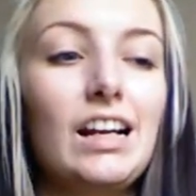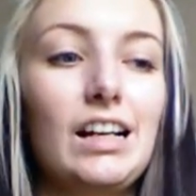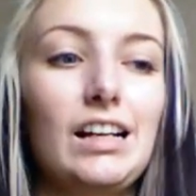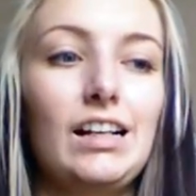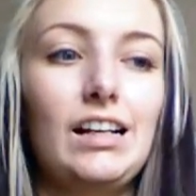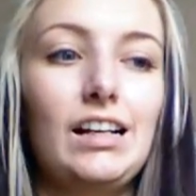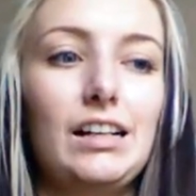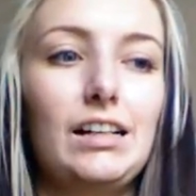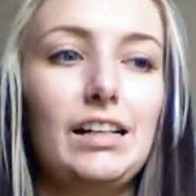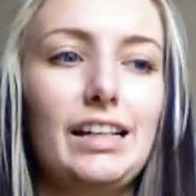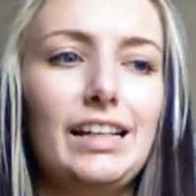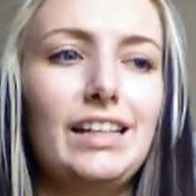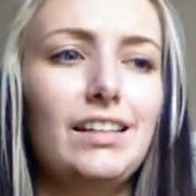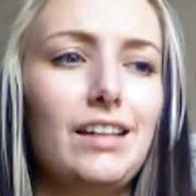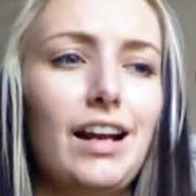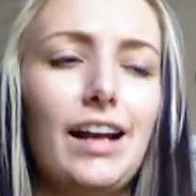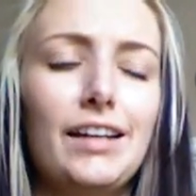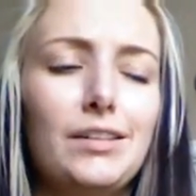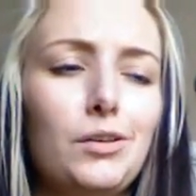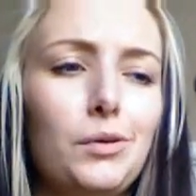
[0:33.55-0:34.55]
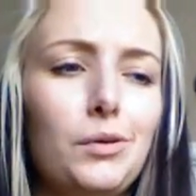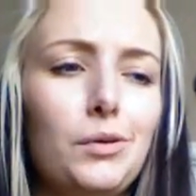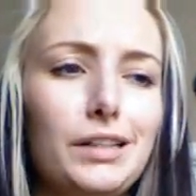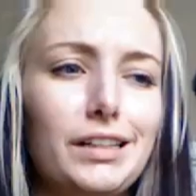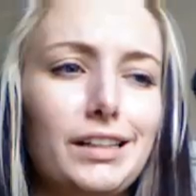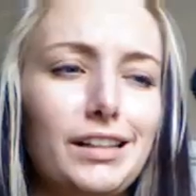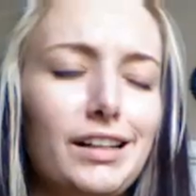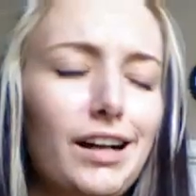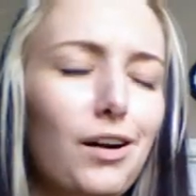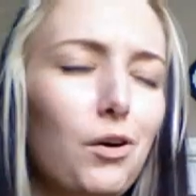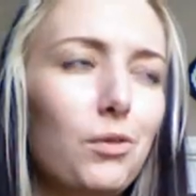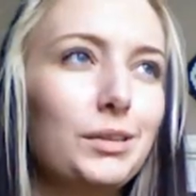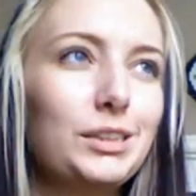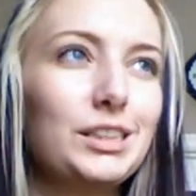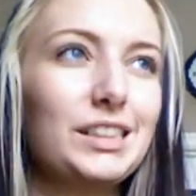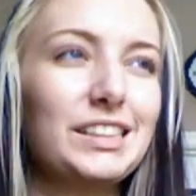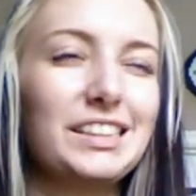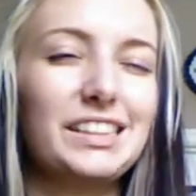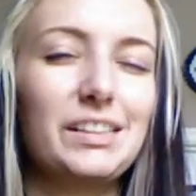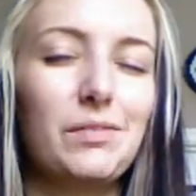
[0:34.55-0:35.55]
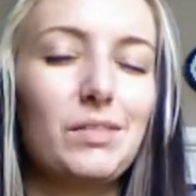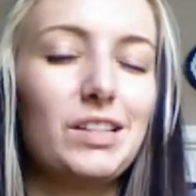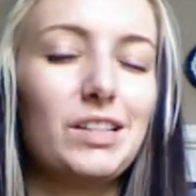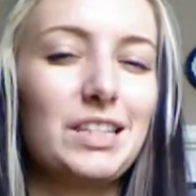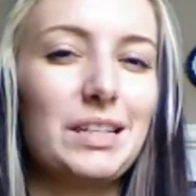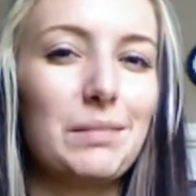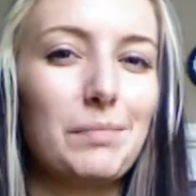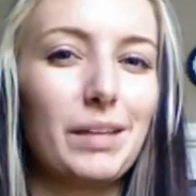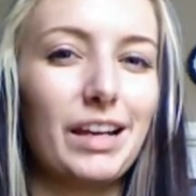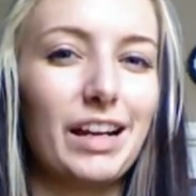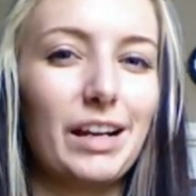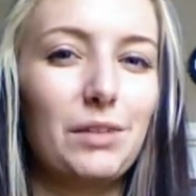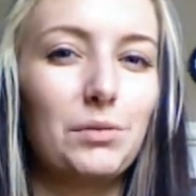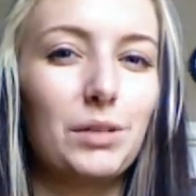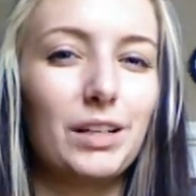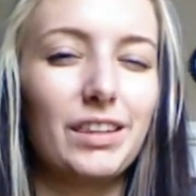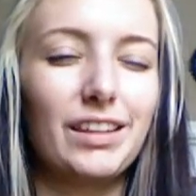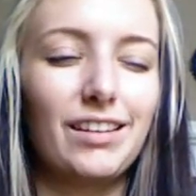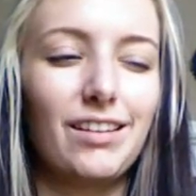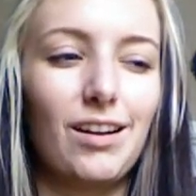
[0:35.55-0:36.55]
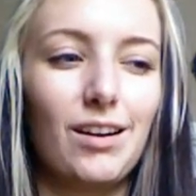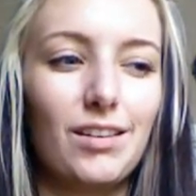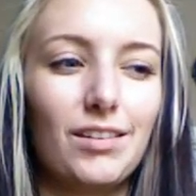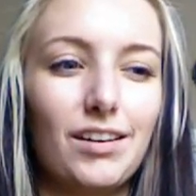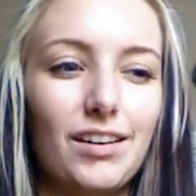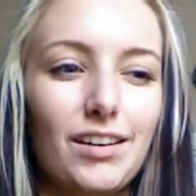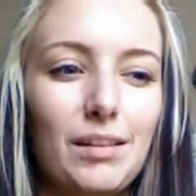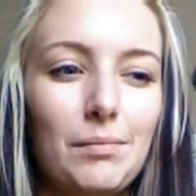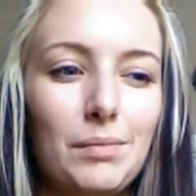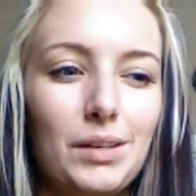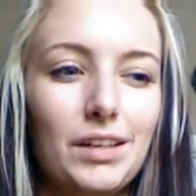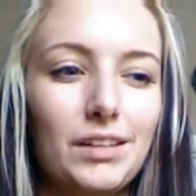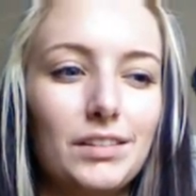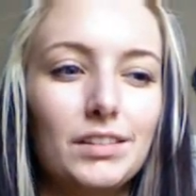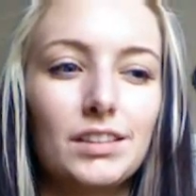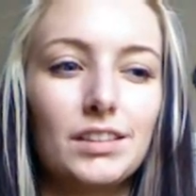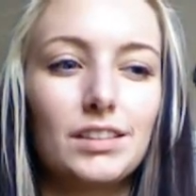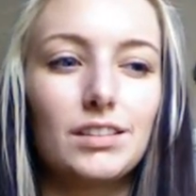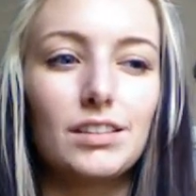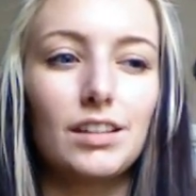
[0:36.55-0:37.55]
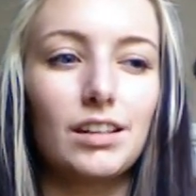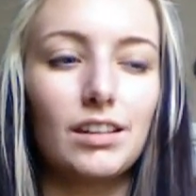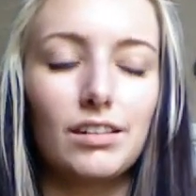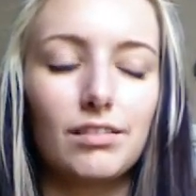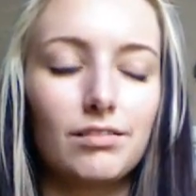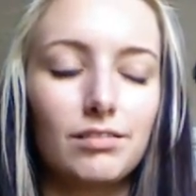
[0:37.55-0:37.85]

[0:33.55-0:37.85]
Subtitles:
I know it almost doesn't even seem like I worked that hard on it because it